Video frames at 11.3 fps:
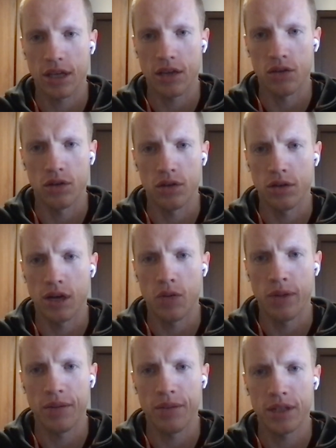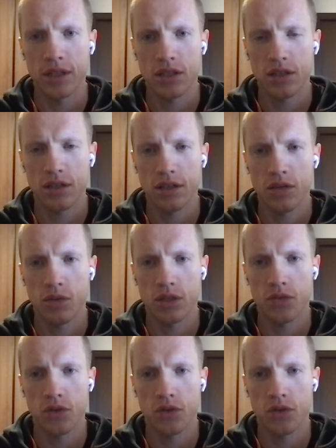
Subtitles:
or how many months it was for